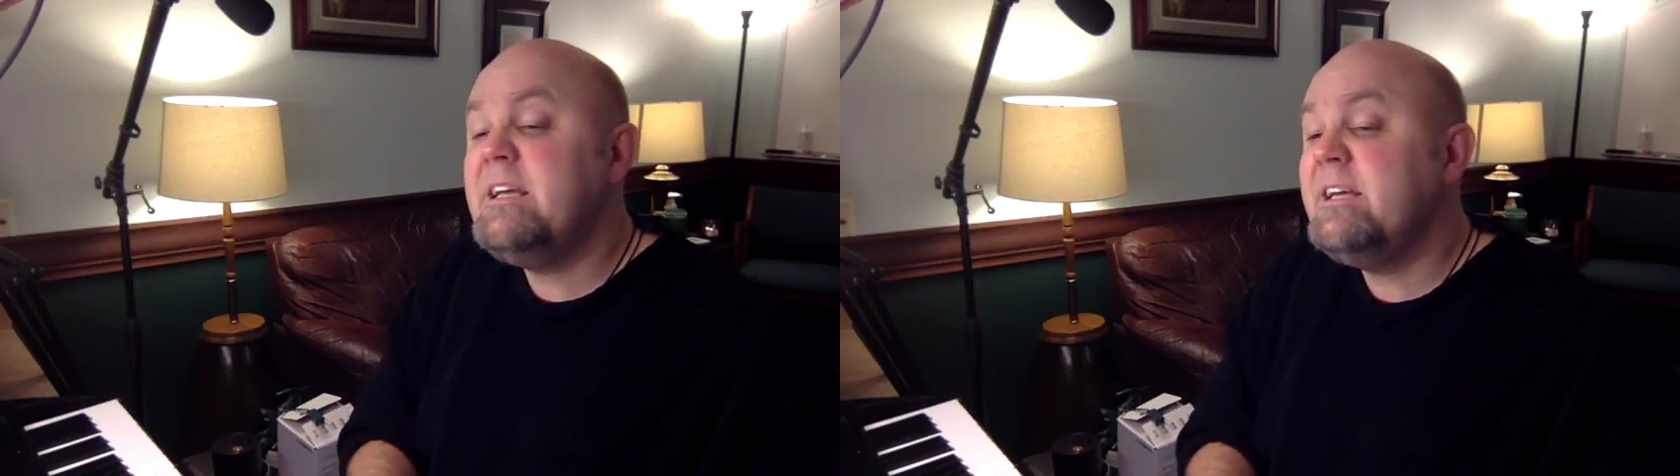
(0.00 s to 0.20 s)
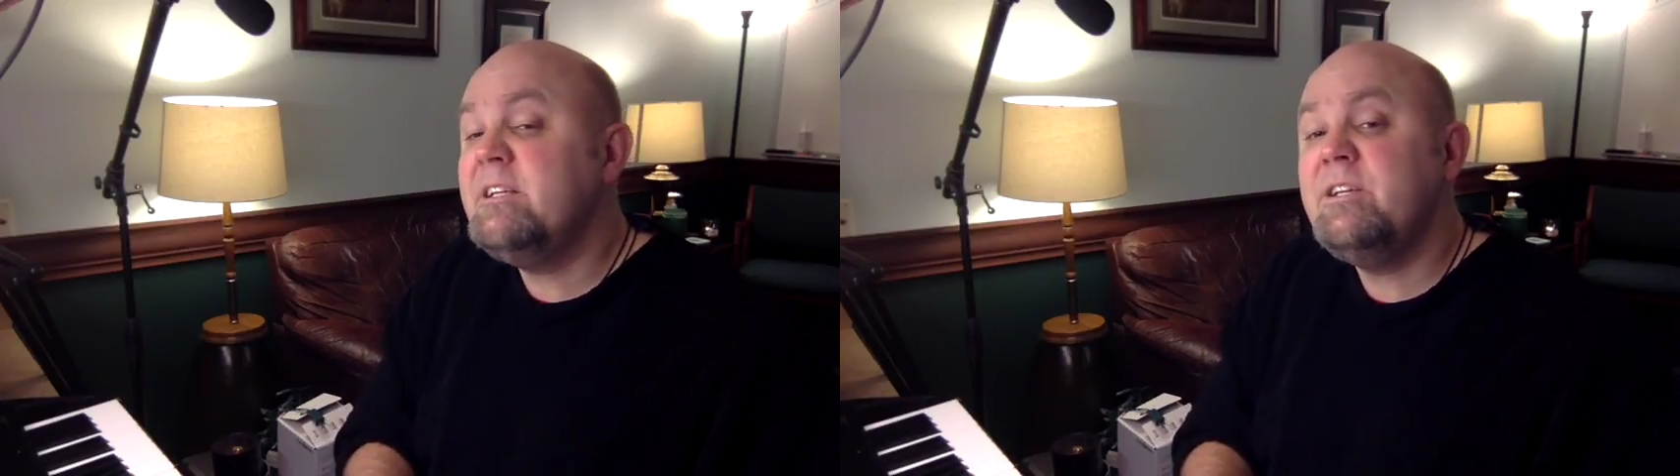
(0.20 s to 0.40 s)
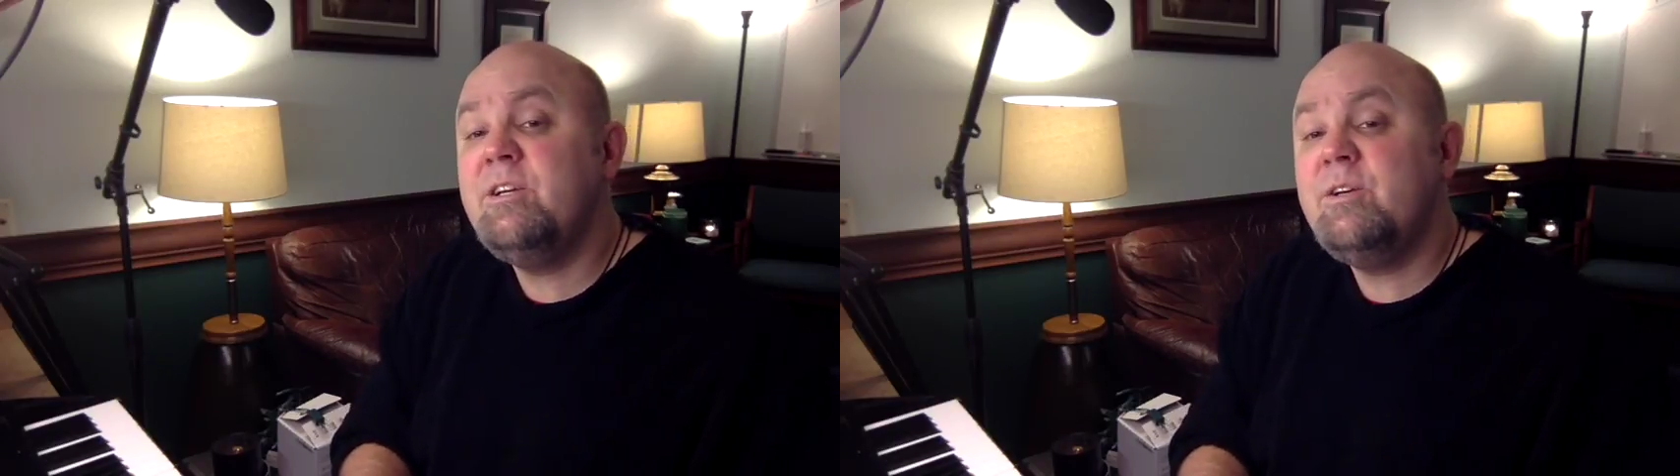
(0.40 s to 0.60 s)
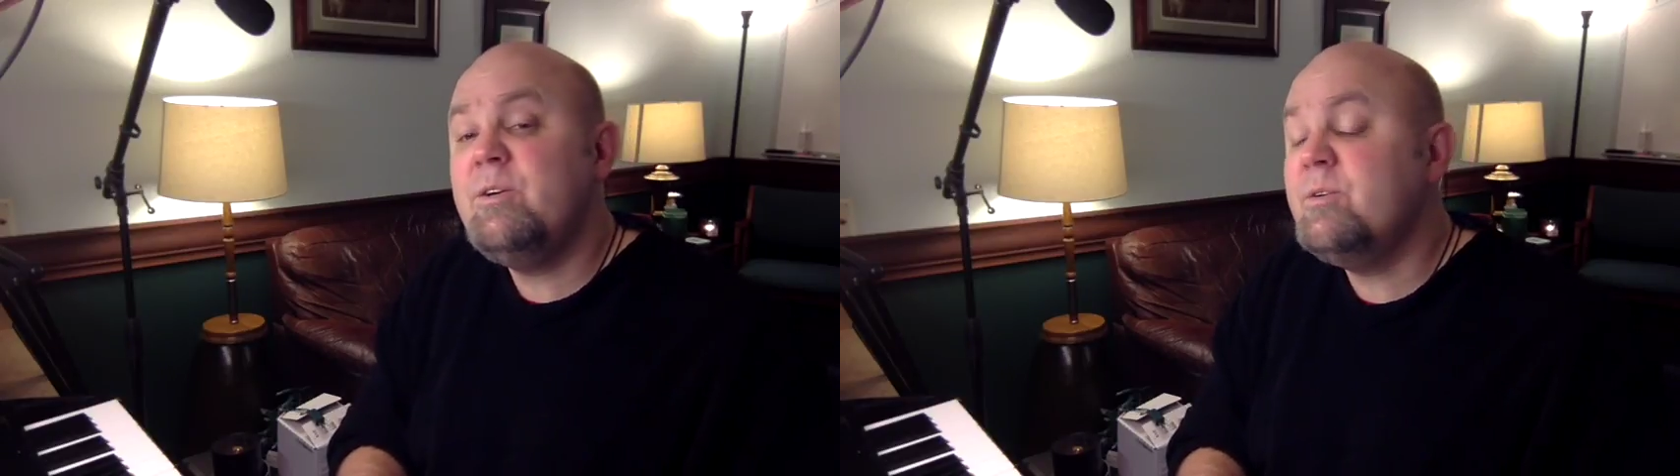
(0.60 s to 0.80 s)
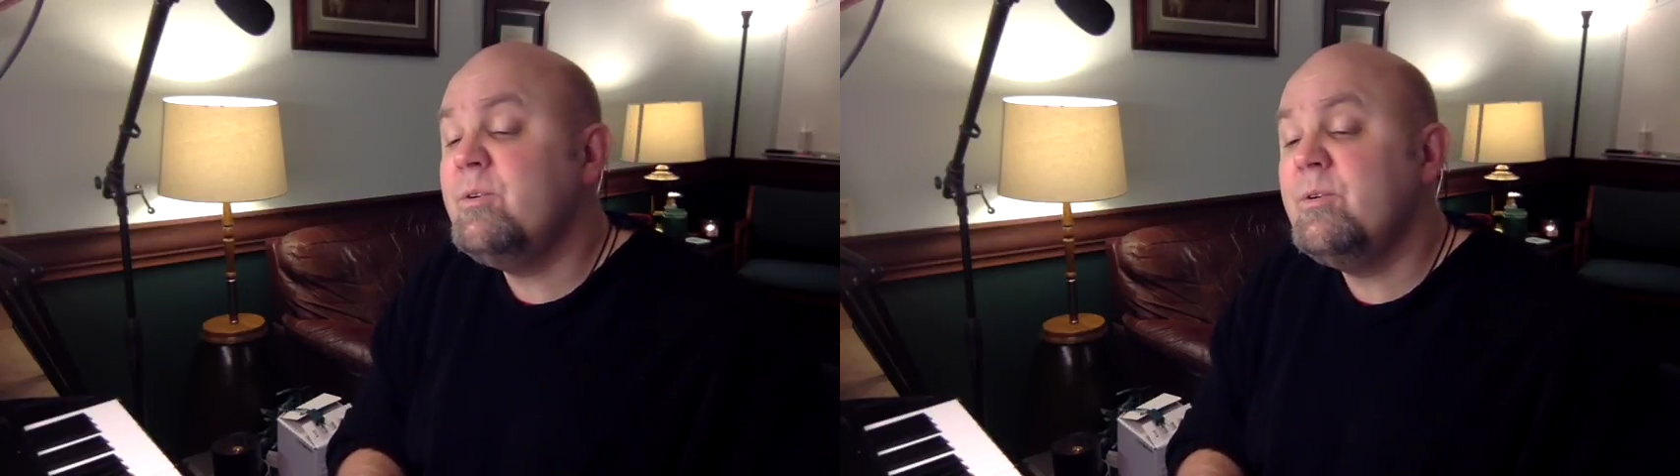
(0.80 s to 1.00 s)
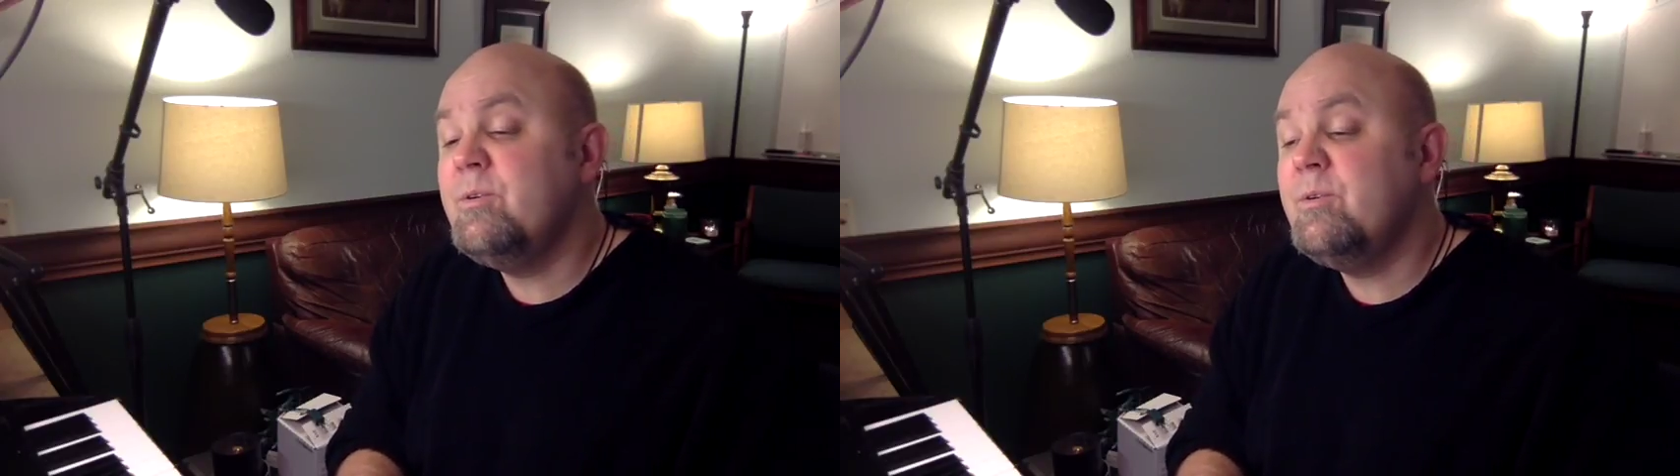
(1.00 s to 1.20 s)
in you.